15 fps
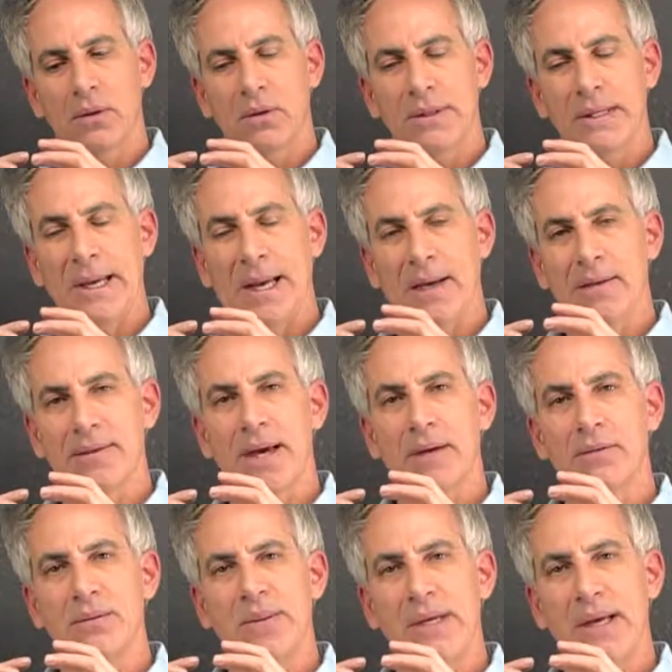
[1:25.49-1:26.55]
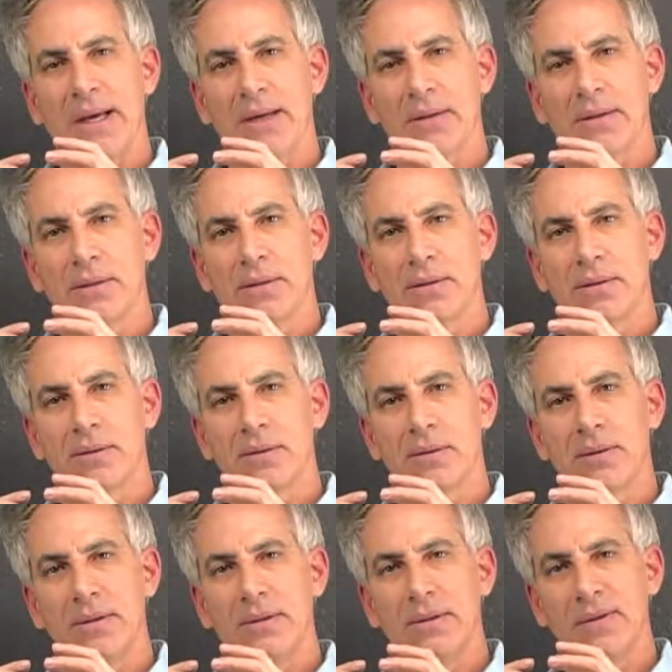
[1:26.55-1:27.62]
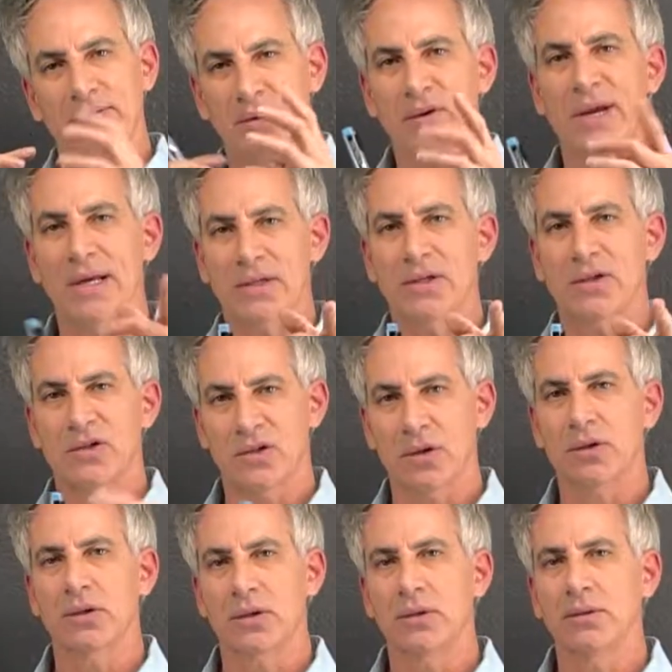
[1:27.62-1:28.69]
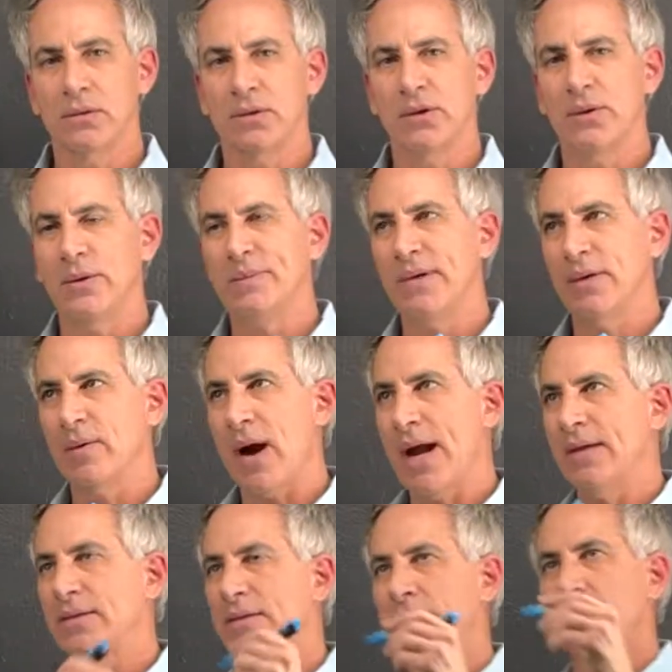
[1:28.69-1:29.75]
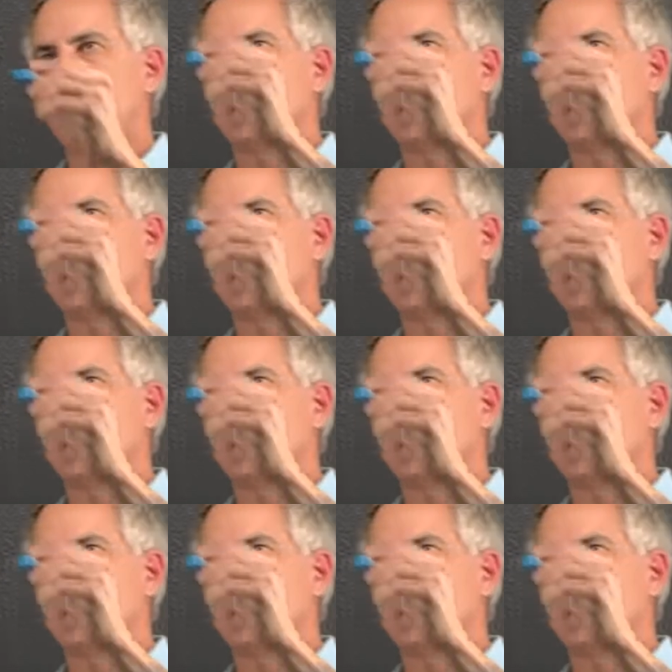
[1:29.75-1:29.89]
Yeah, that would be it. If you guessed a circle, you would be right.